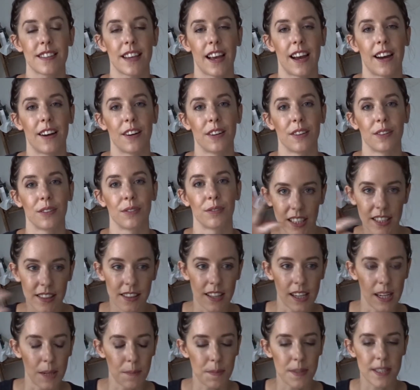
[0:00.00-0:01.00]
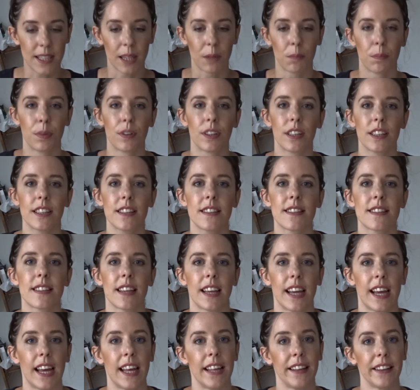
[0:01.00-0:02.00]
out of the lipstick bullet
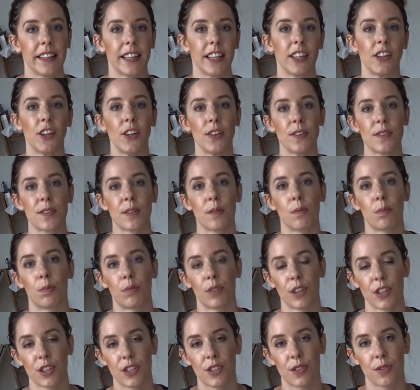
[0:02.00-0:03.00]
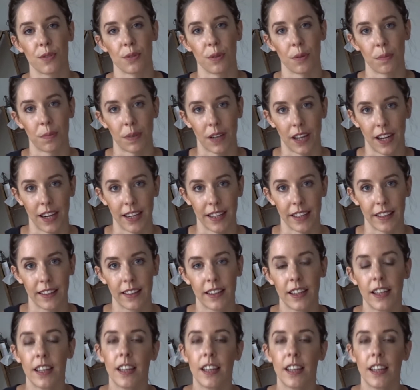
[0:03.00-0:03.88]
and then use a brush to apply it.